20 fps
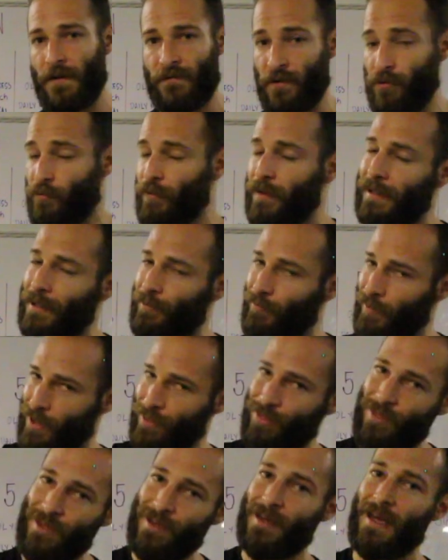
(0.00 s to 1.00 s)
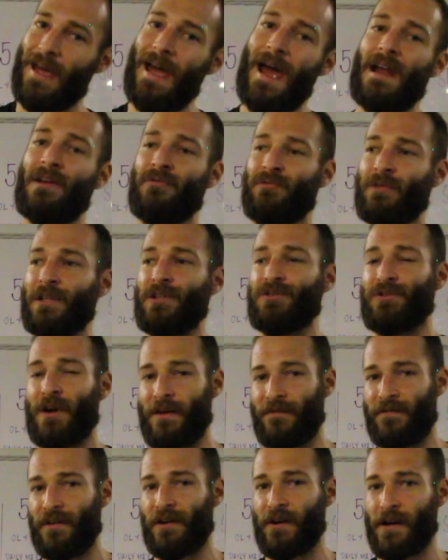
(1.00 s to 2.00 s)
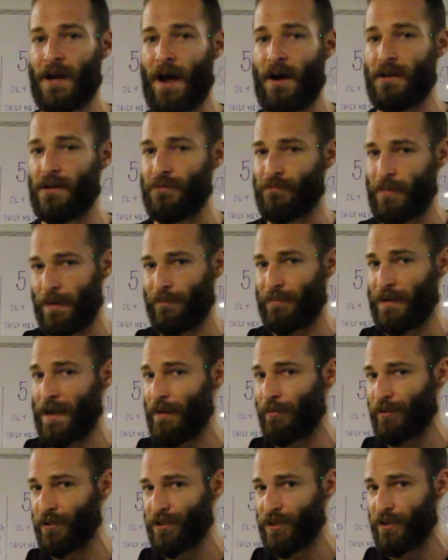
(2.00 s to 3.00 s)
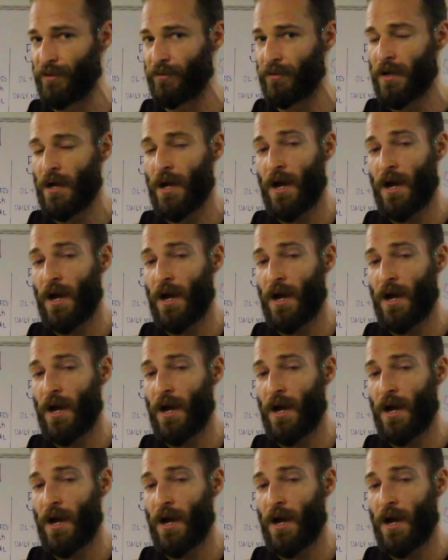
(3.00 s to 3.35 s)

If you really want to think ahead and really try to figure it out, you might be able to.